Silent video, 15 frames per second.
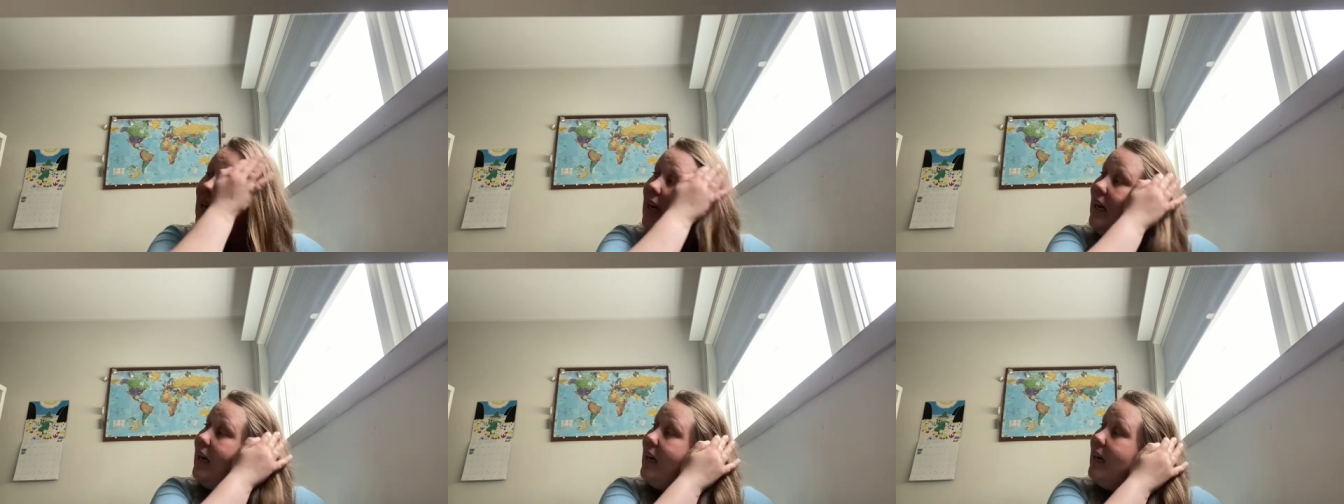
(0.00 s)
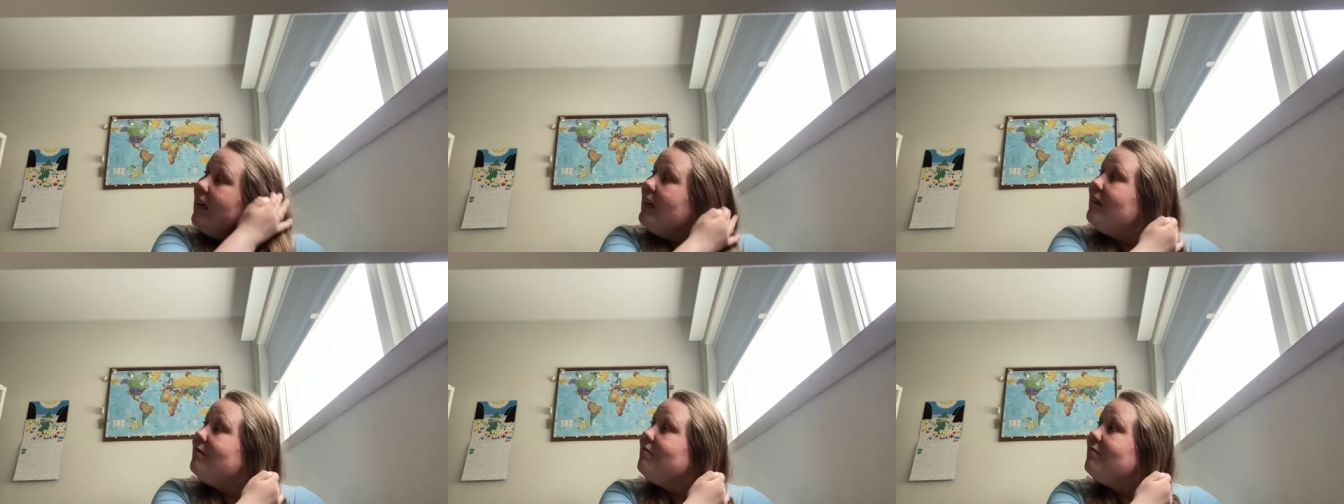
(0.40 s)

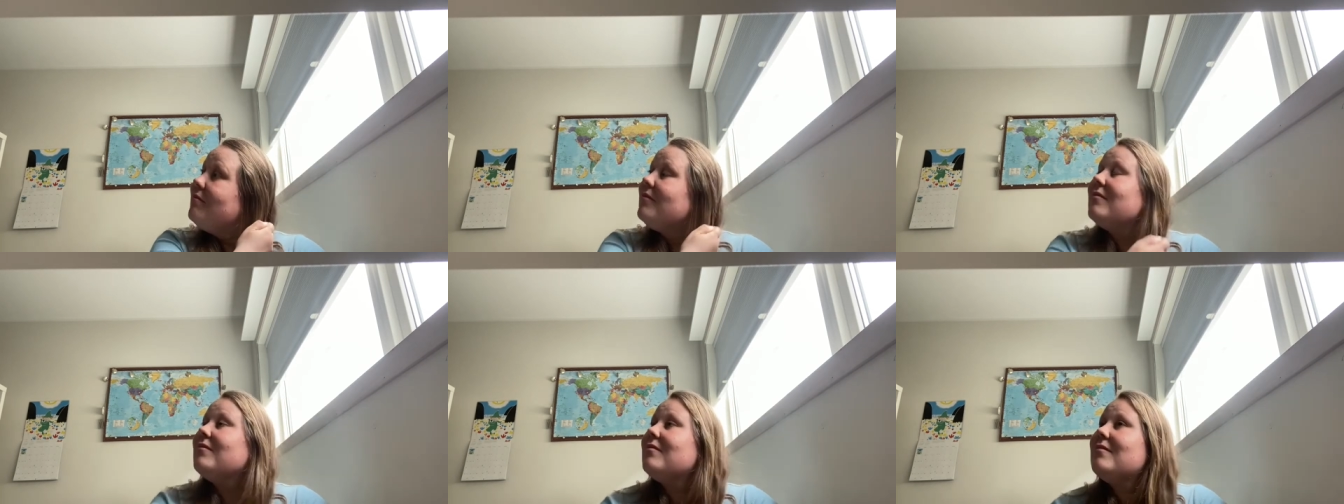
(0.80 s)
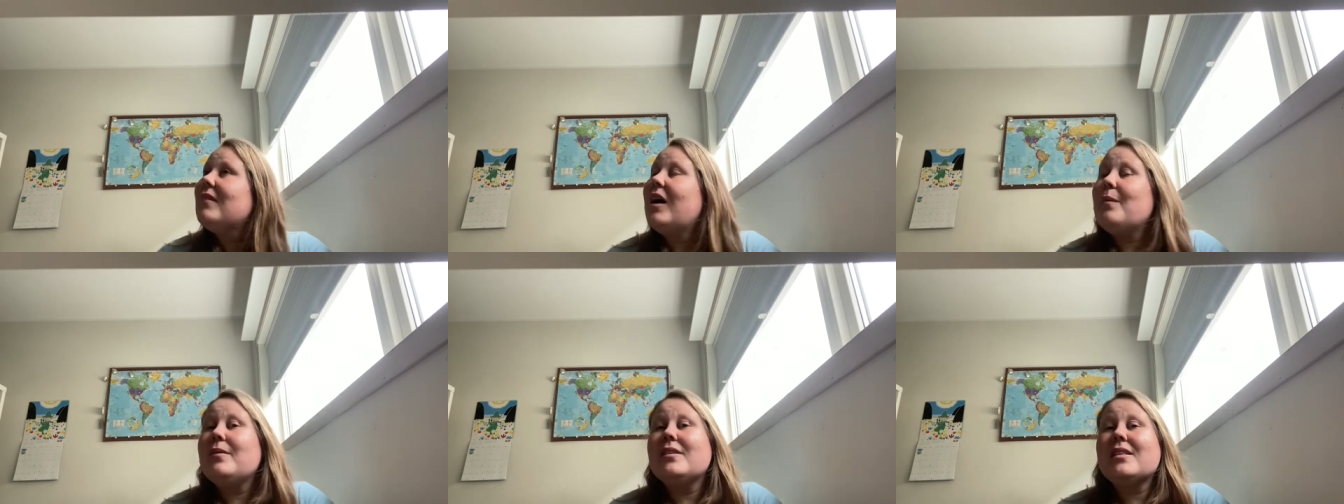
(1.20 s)

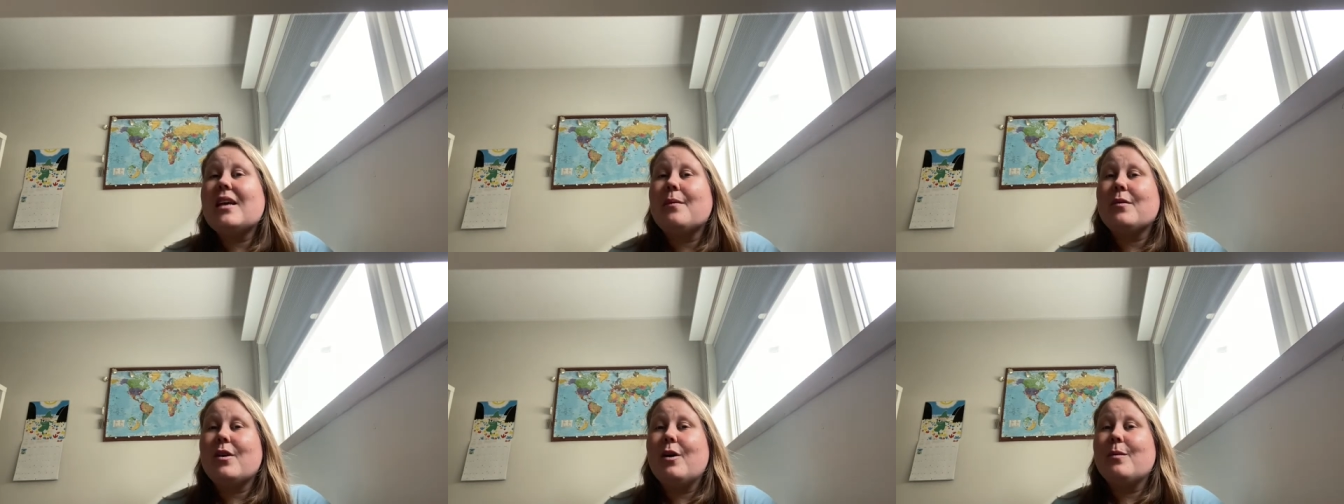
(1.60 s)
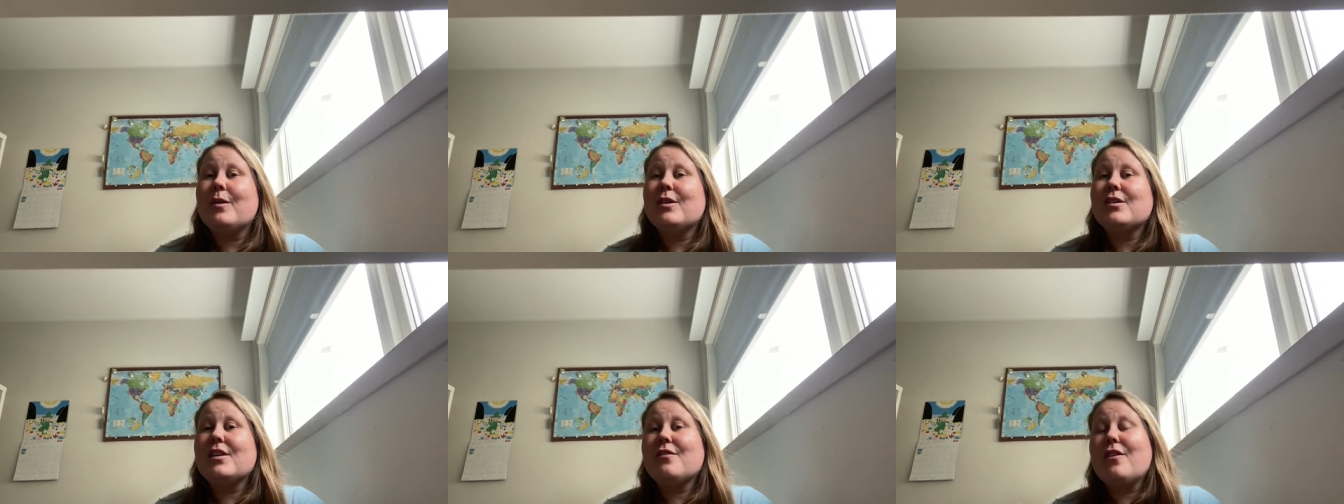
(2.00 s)
I've been skeptical,
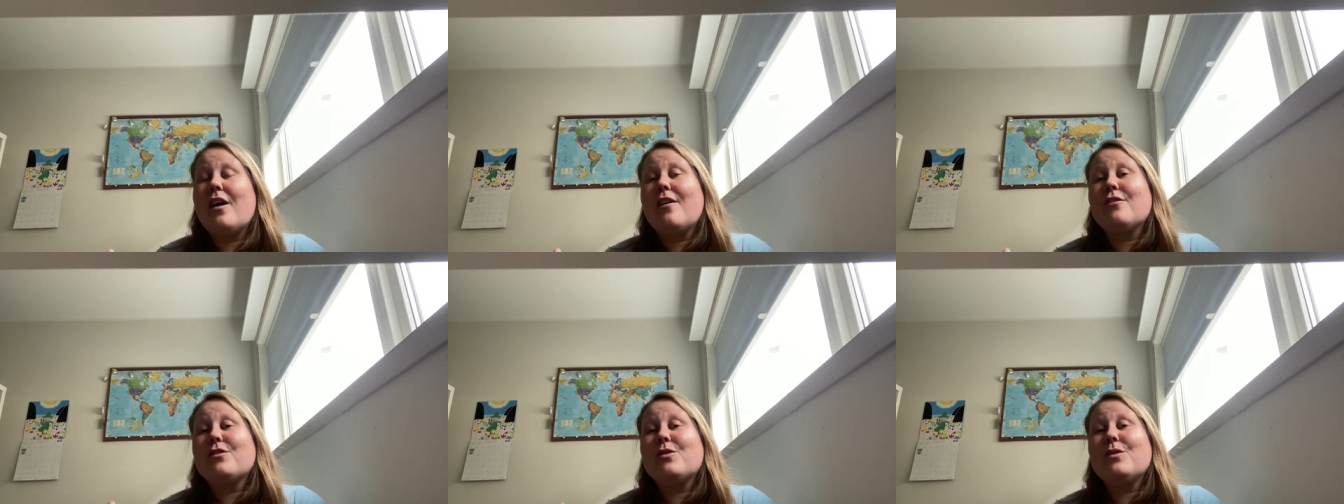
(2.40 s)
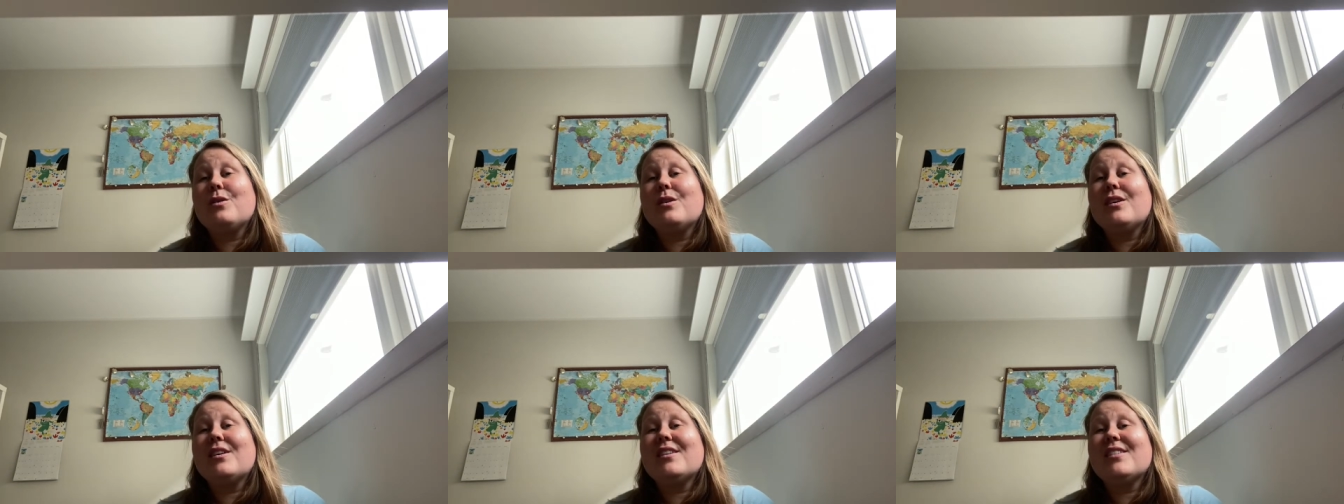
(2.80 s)
because if you have to
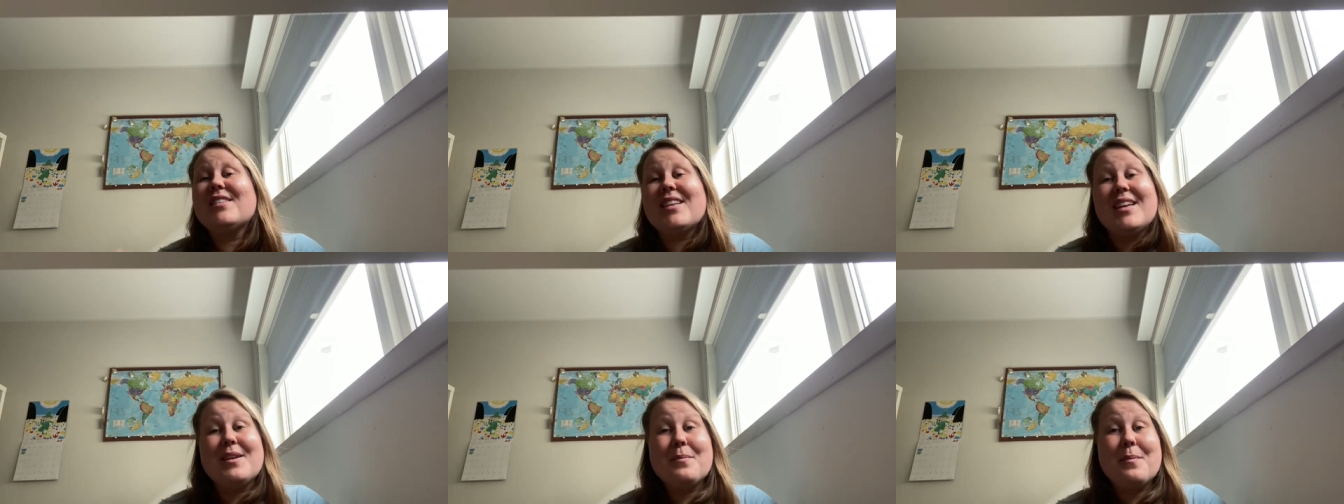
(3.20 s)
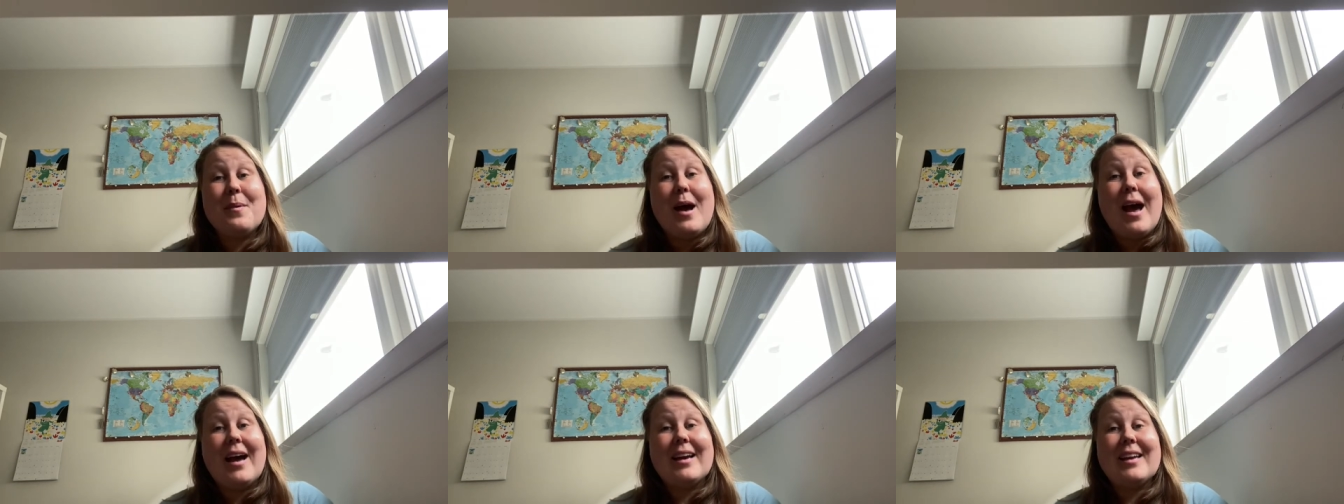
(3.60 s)
send them
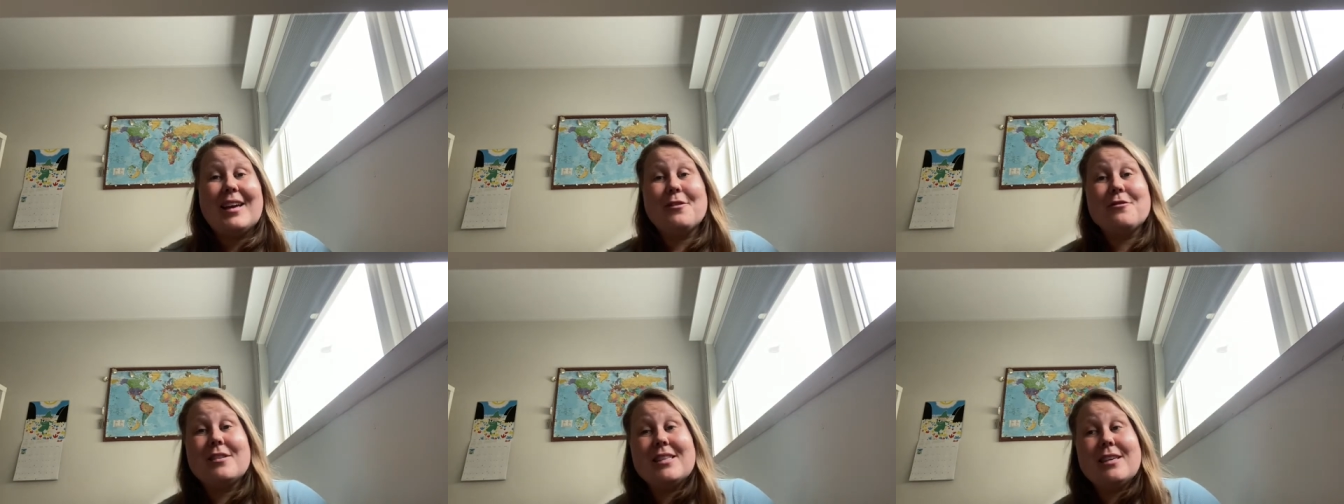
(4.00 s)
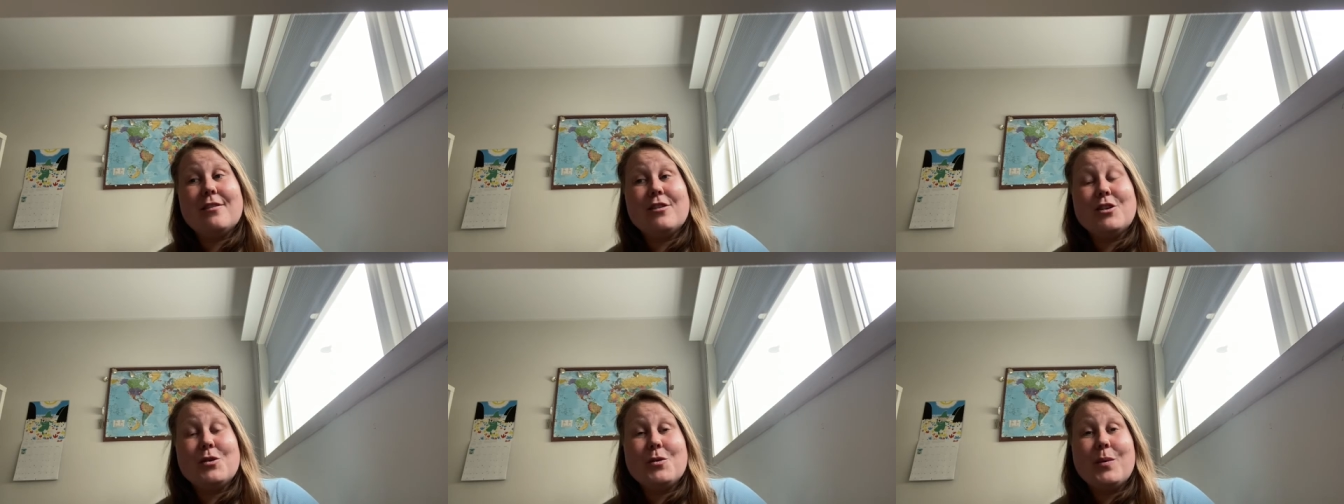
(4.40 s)
back and receive
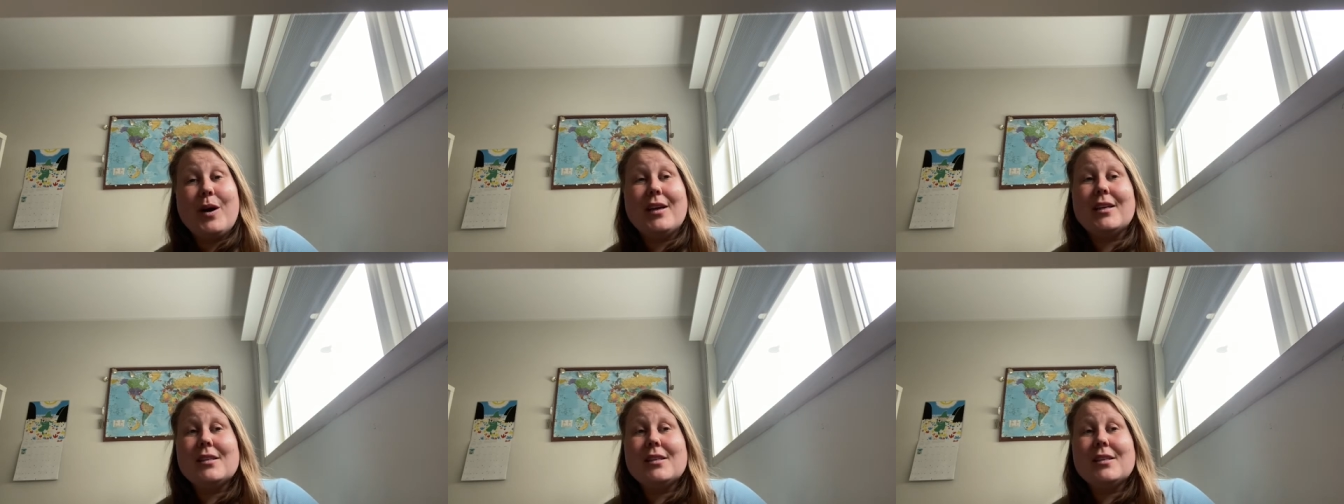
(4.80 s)
a new one,